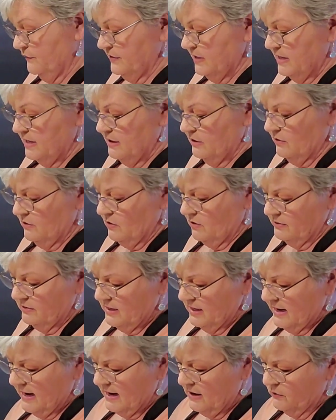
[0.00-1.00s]
over here
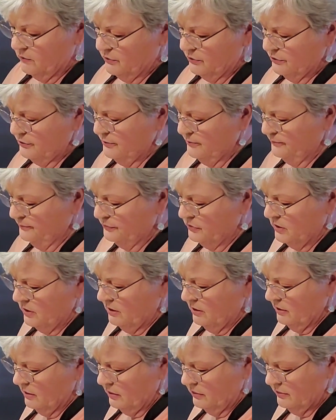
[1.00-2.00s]
on the counter,
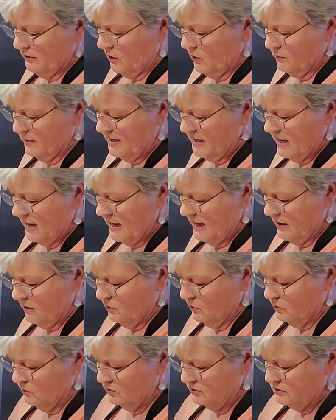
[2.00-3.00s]
thawing
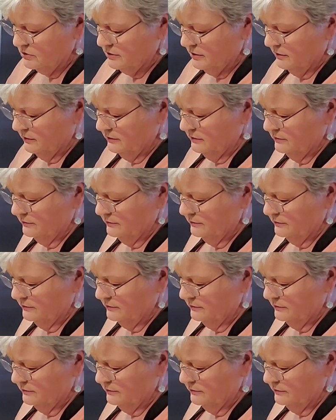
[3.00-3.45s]
out.